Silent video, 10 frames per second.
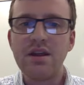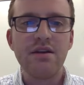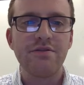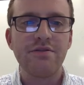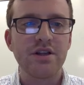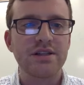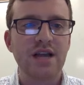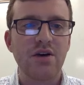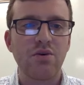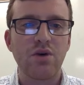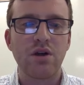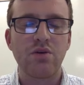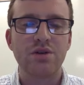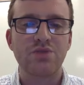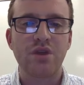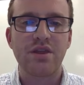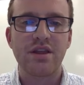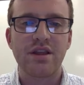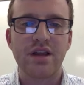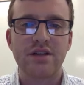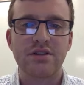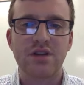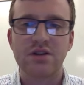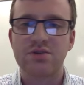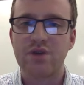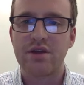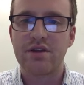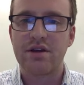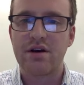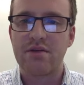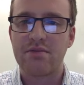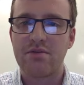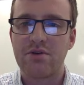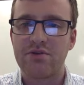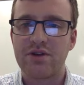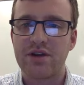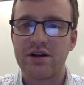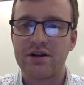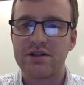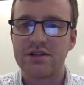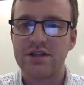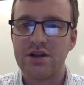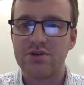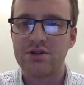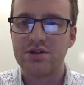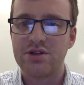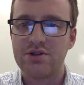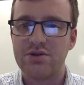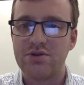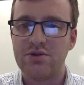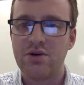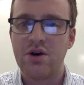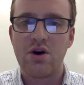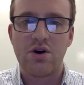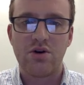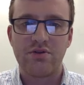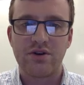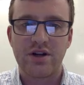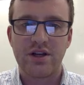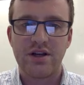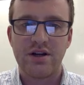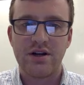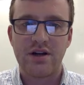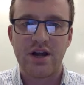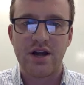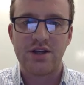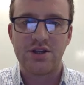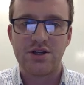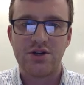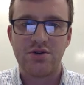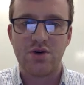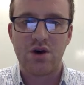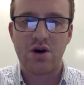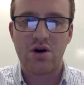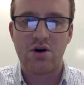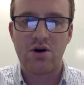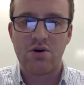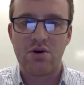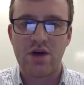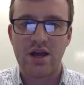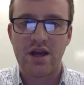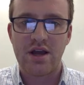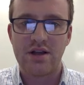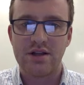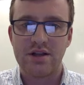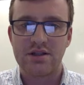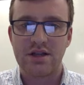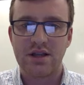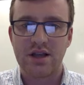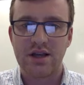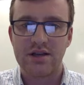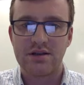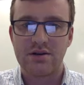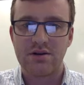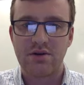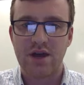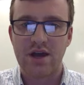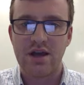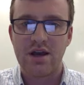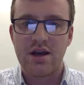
Fill this out. What is one thing that it starts with? Over here, CO2, over here, H2O, and sunlight. Okay?